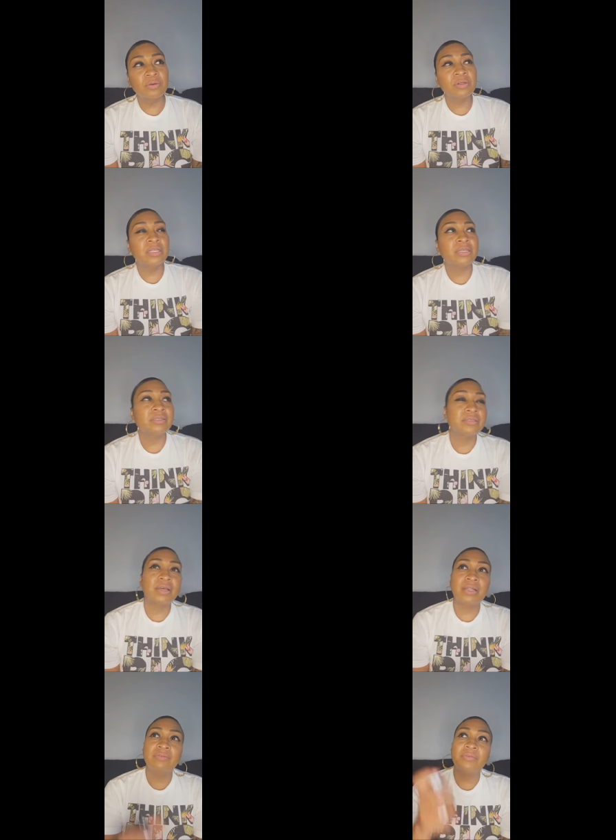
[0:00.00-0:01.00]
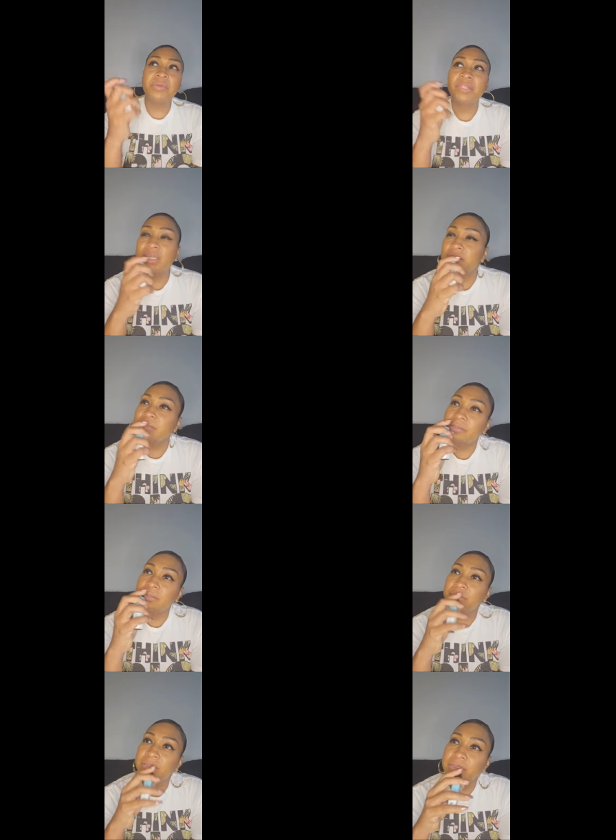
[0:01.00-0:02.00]
Orleans. I never been there.
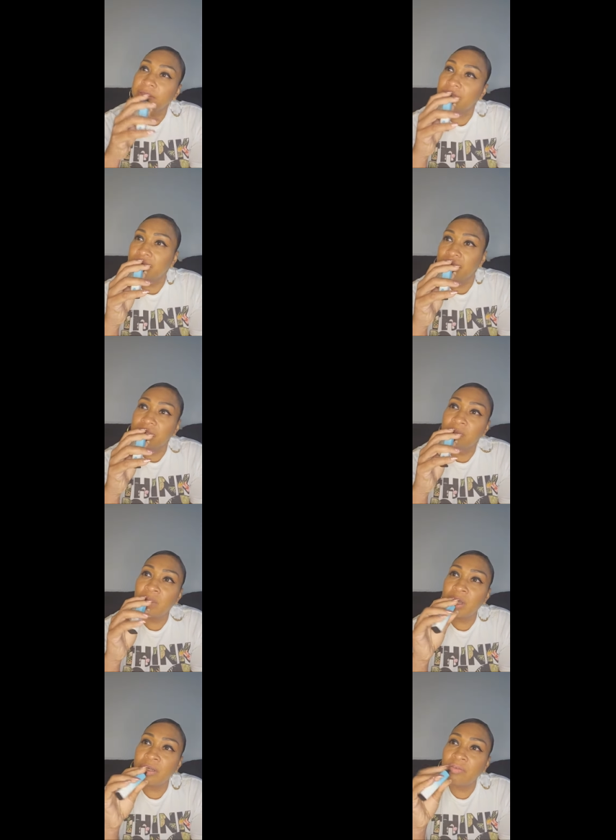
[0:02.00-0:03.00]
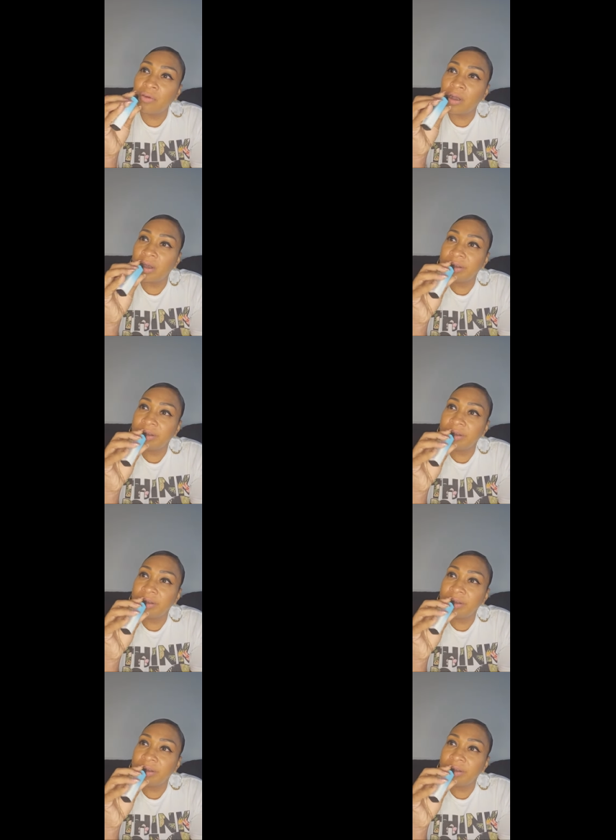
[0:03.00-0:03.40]
The Mardi Gras.